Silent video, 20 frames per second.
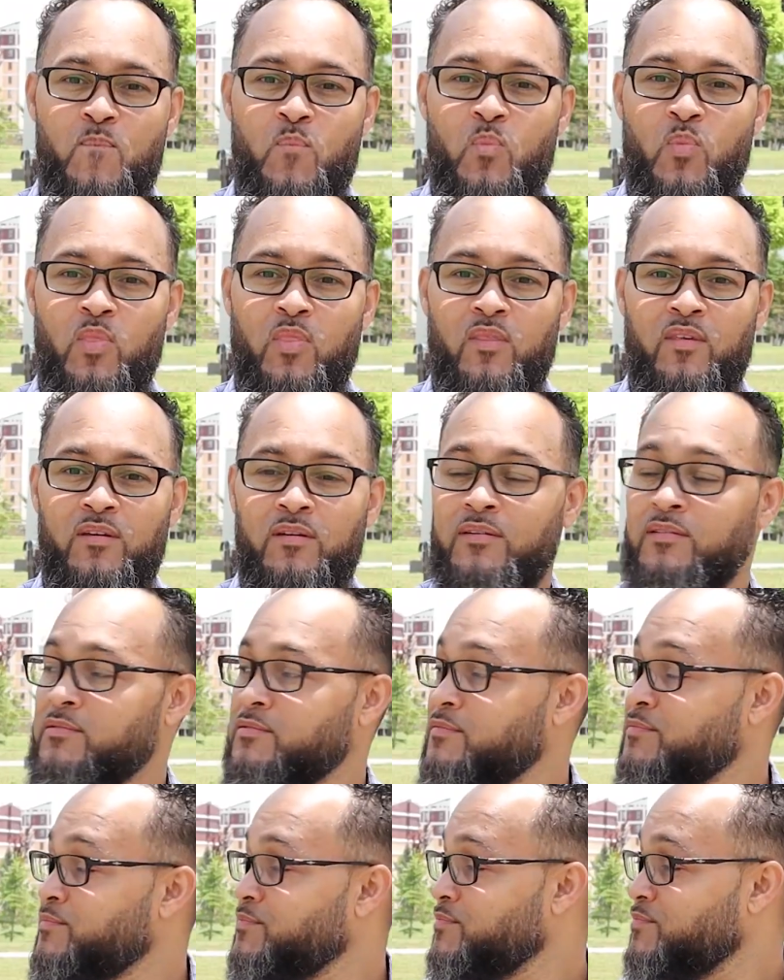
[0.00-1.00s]

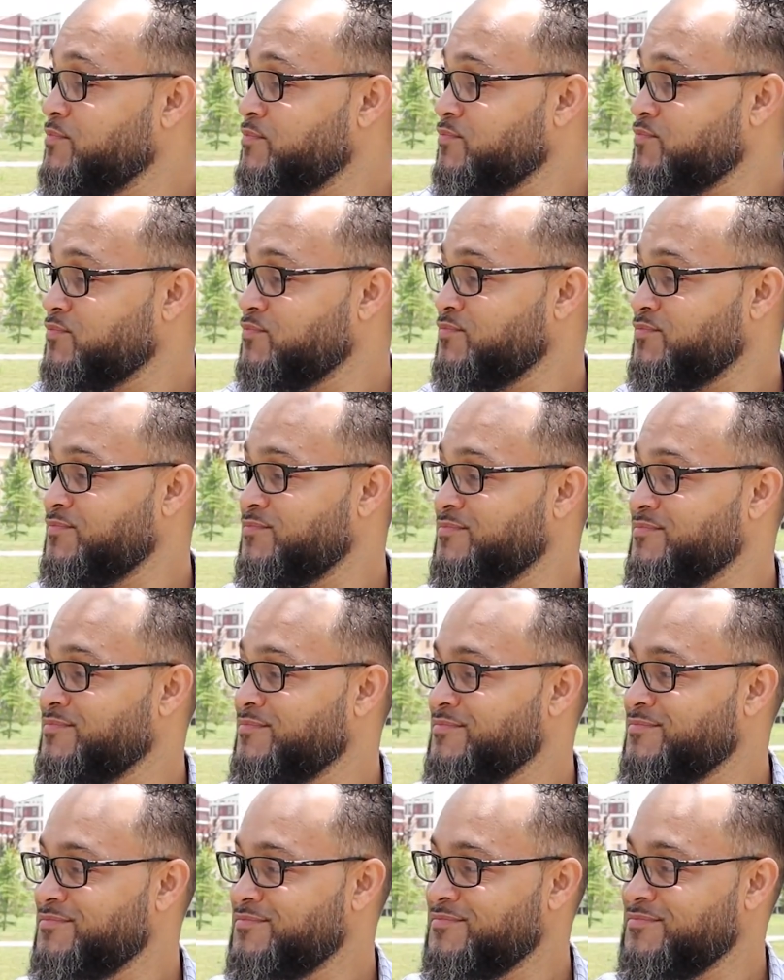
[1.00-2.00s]

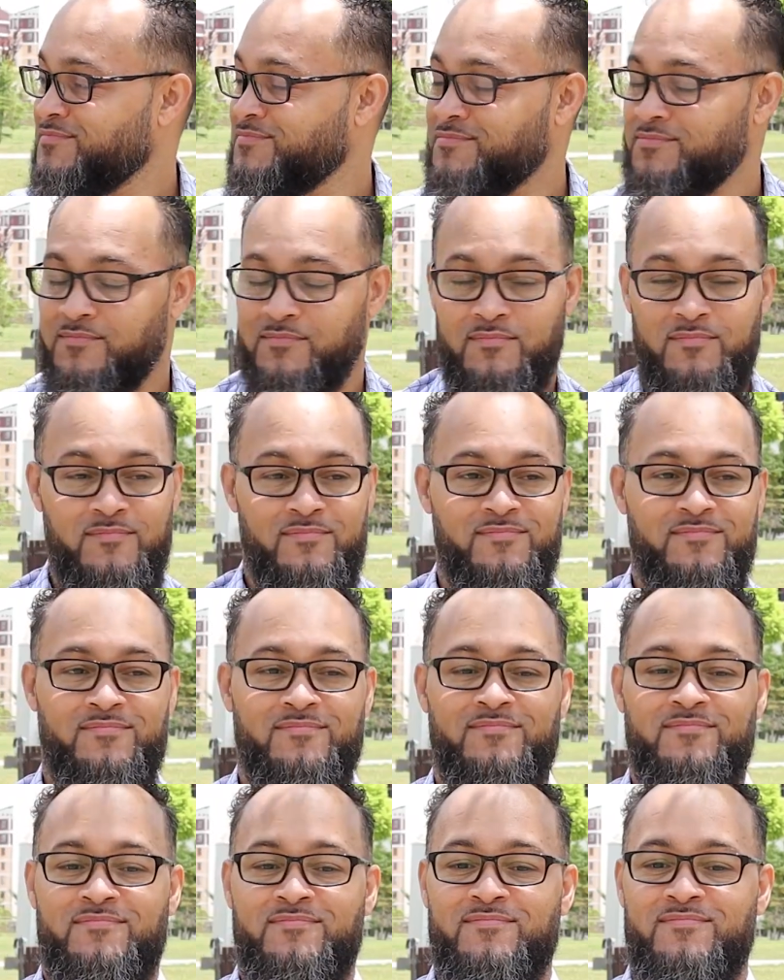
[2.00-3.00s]

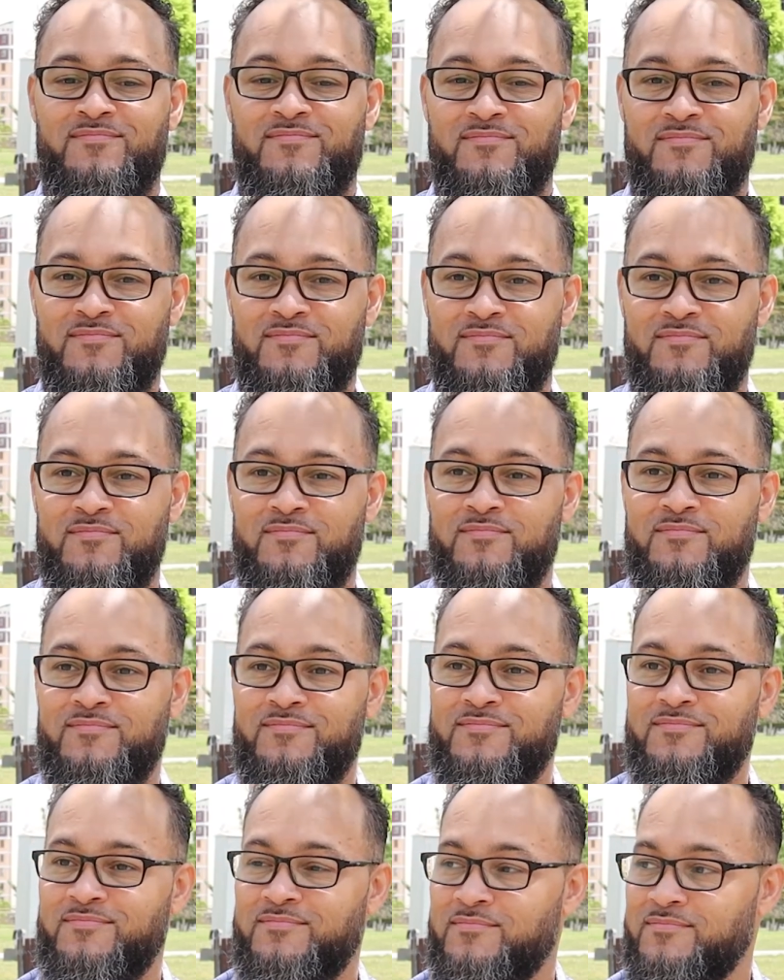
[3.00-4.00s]

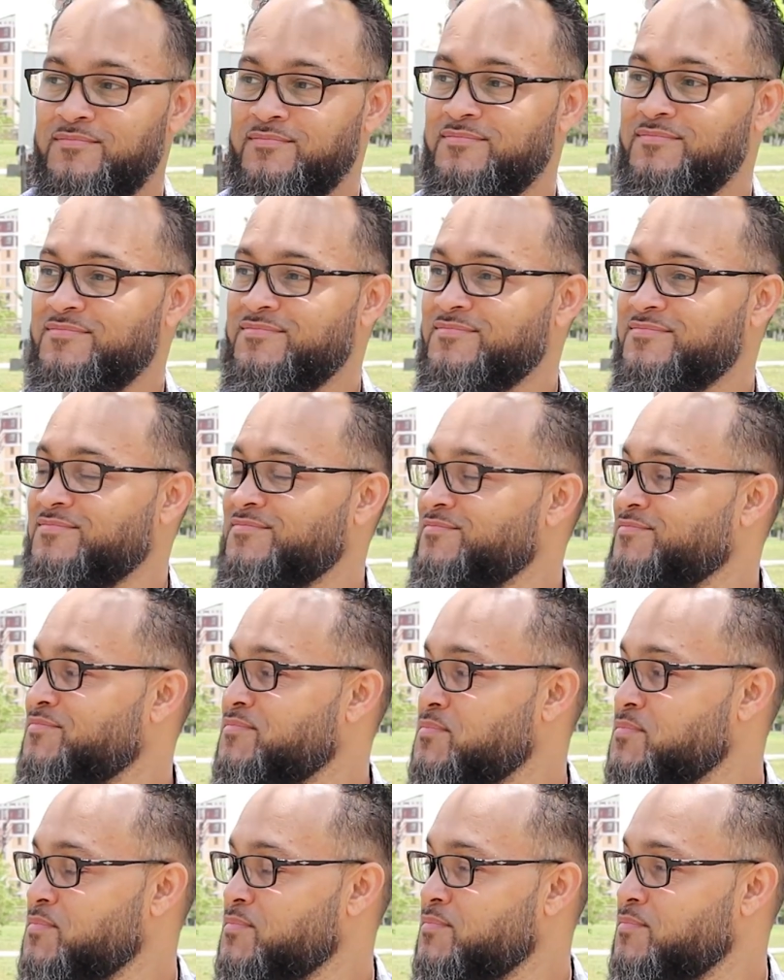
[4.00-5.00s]

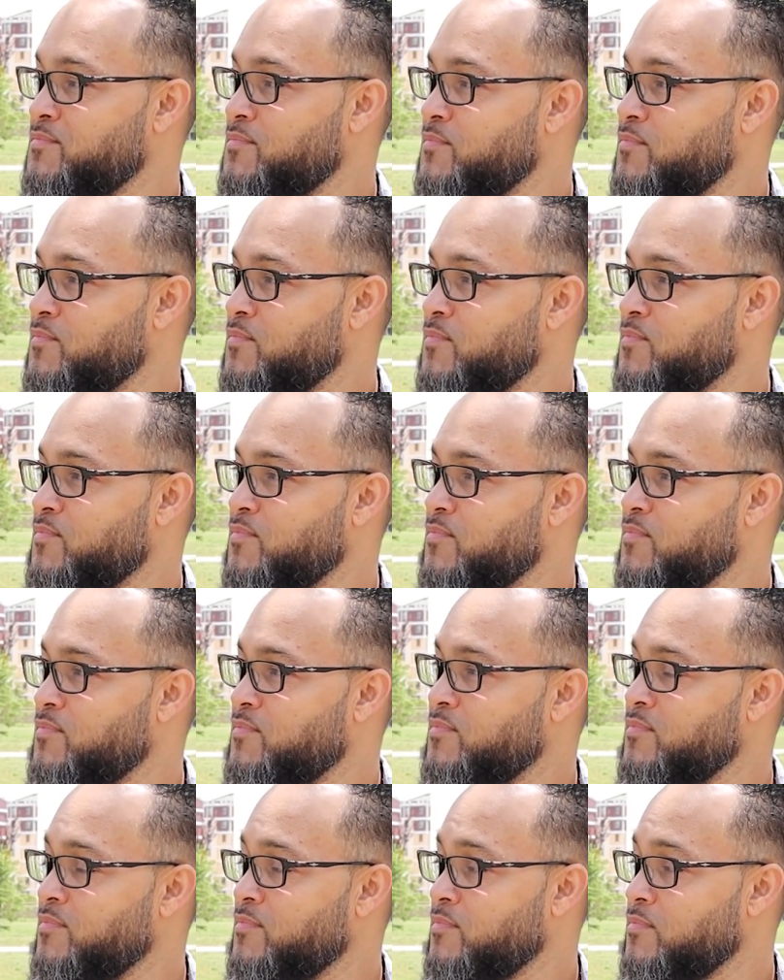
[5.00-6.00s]

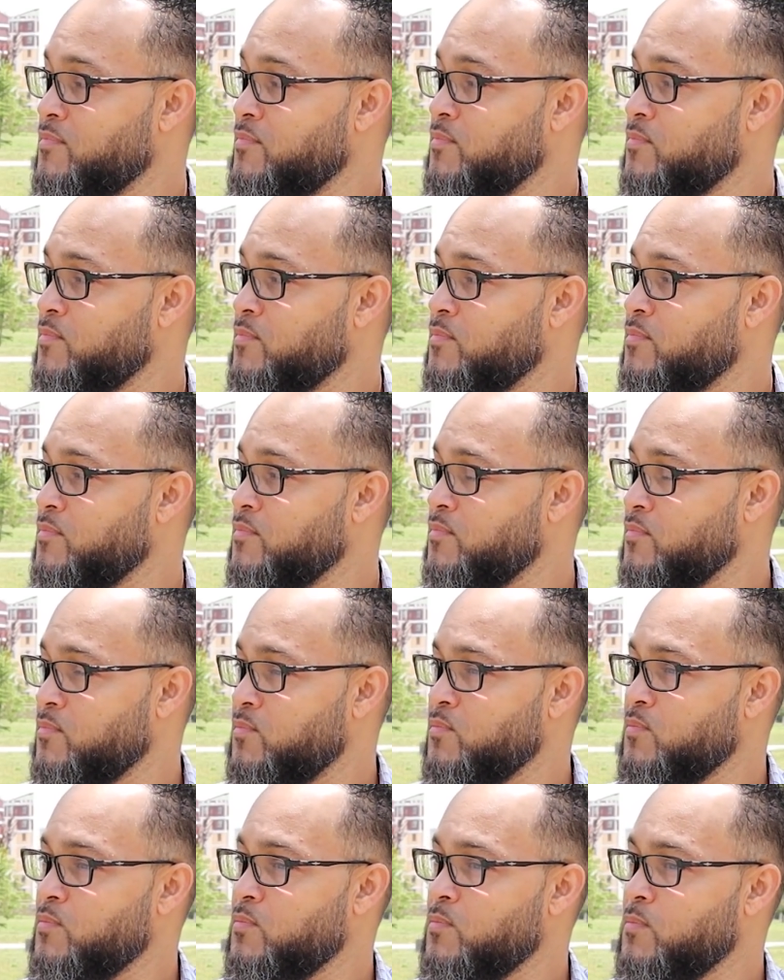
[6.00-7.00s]

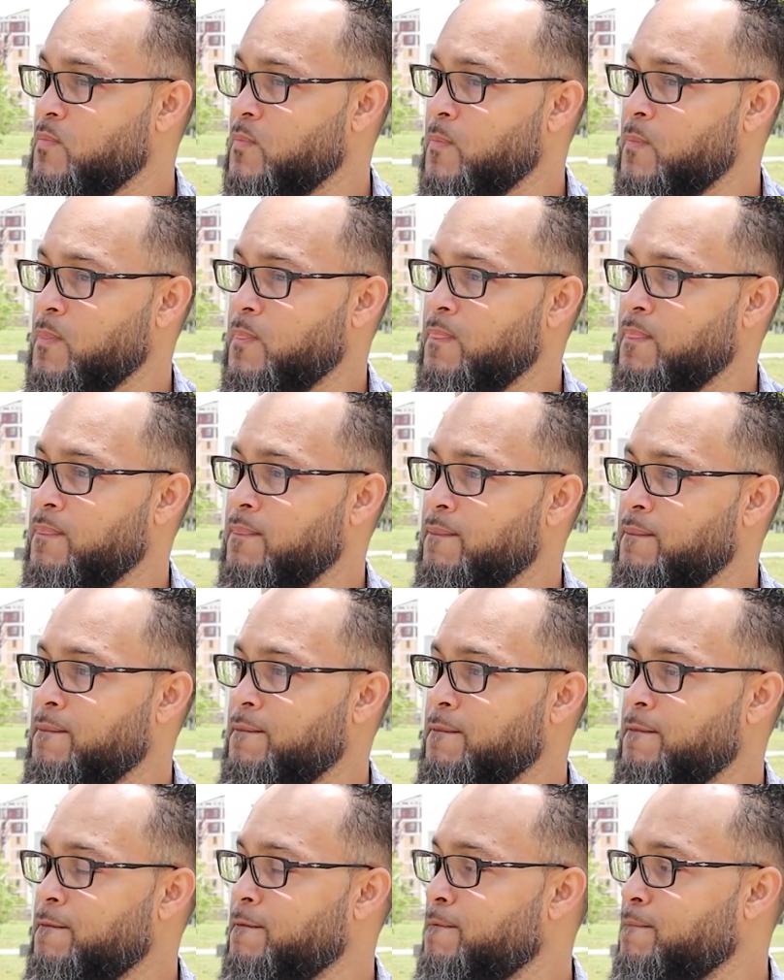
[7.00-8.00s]
The person shown says nothing.